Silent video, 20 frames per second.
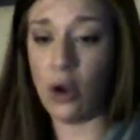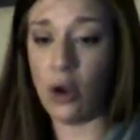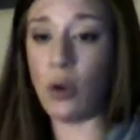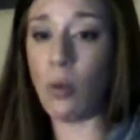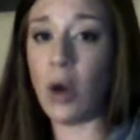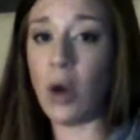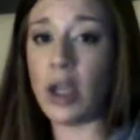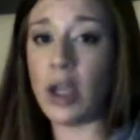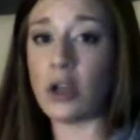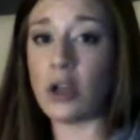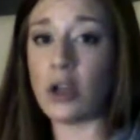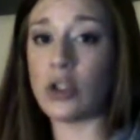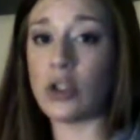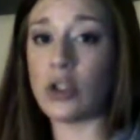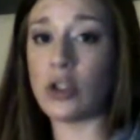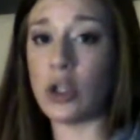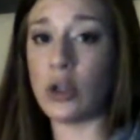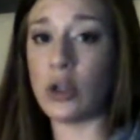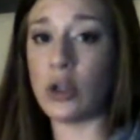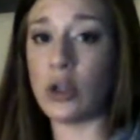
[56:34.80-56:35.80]
You want your
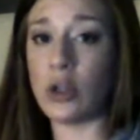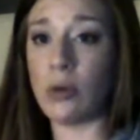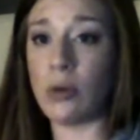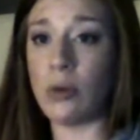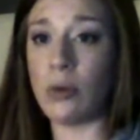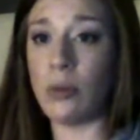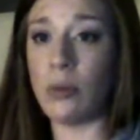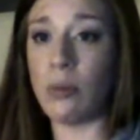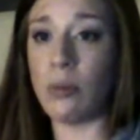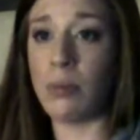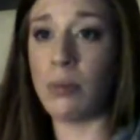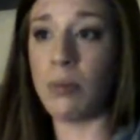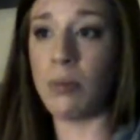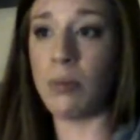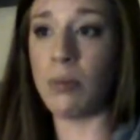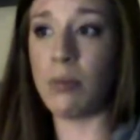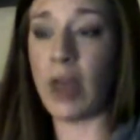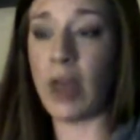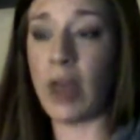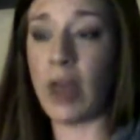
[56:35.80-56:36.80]

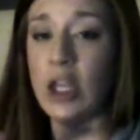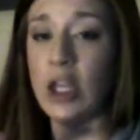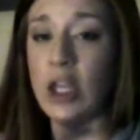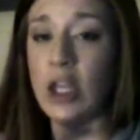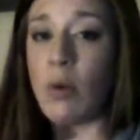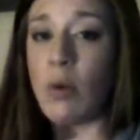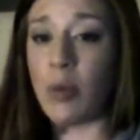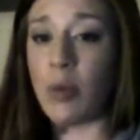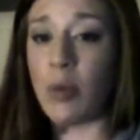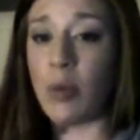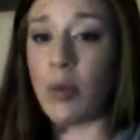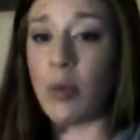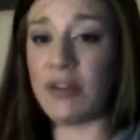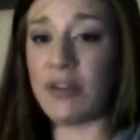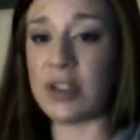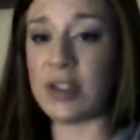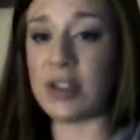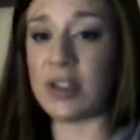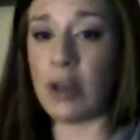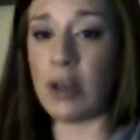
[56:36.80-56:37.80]
you want
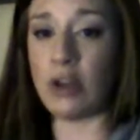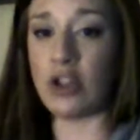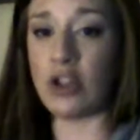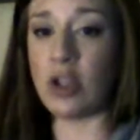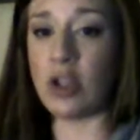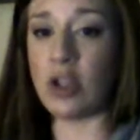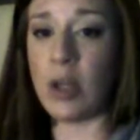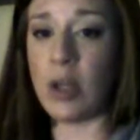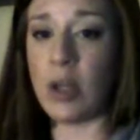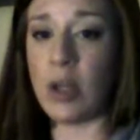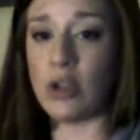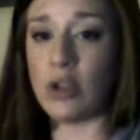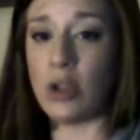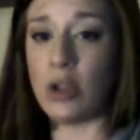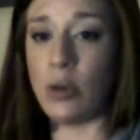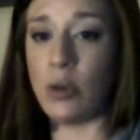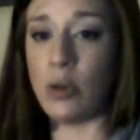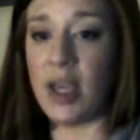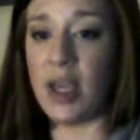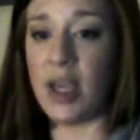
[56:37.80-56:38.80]
breakfast and lunch to be your 2
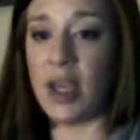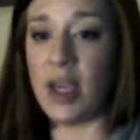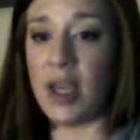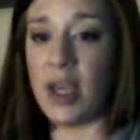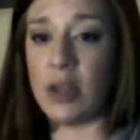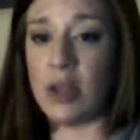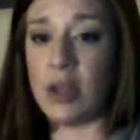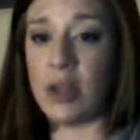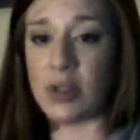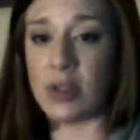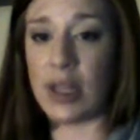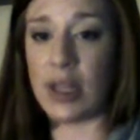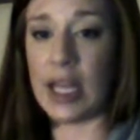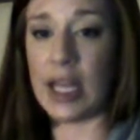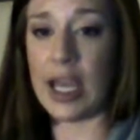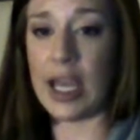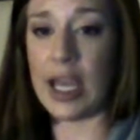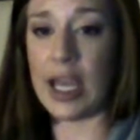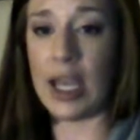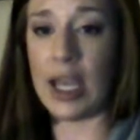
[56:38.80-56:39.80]
biggest meals of the
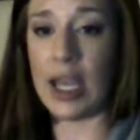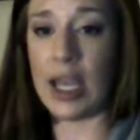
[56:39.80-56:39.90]
day.